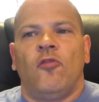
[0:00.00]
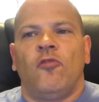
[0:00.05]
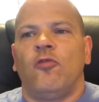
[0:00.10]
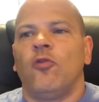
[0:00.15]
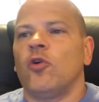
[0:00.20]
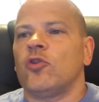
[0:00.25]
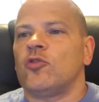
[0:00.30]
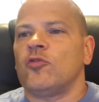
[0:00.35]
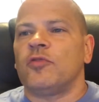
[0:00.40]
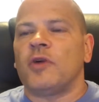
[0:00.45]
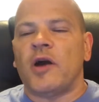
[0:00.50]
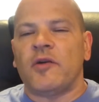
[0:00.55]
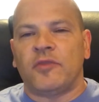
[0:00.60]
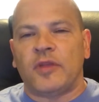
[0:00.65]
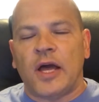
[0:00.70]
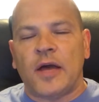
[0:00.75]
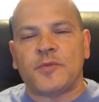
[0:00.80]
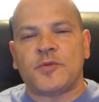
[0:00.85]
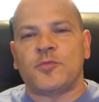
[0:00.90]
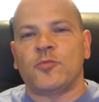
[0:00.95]
4 to 5
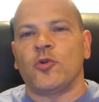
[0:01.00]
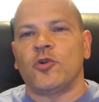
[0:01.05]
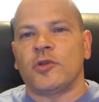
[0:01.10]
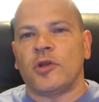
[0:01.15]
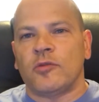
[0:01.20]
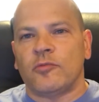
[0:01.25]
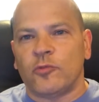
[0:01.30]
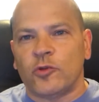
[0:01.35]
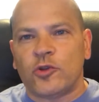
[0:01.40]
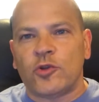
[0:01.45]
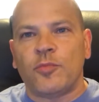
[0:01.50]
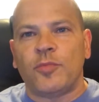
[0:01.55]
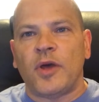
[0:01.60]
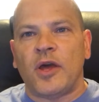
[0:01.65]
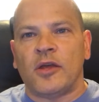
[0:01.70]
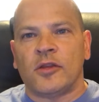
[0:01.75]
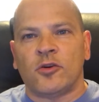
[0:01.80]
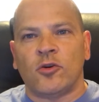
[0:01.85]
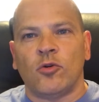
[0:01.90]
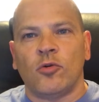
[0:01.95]
times more than what you
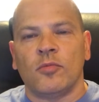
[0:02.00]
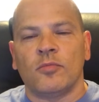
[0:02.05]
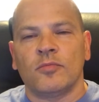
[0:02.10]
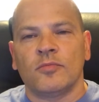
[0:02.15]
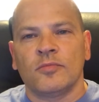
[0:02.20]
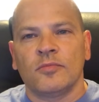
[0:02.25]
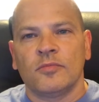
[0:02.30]
pay at home.